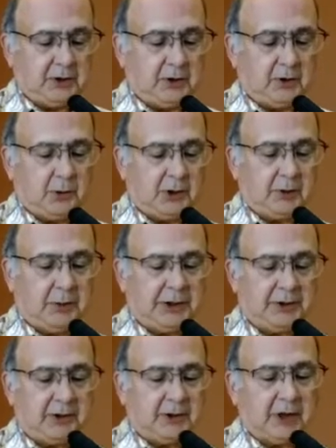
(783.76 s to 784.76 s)
into our
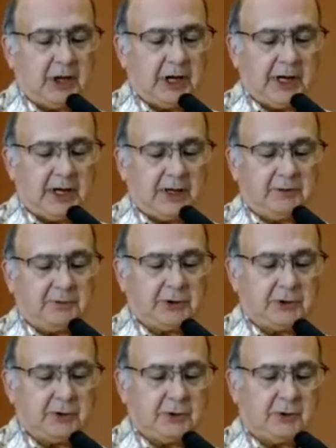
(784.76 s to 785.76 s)
abundant lives.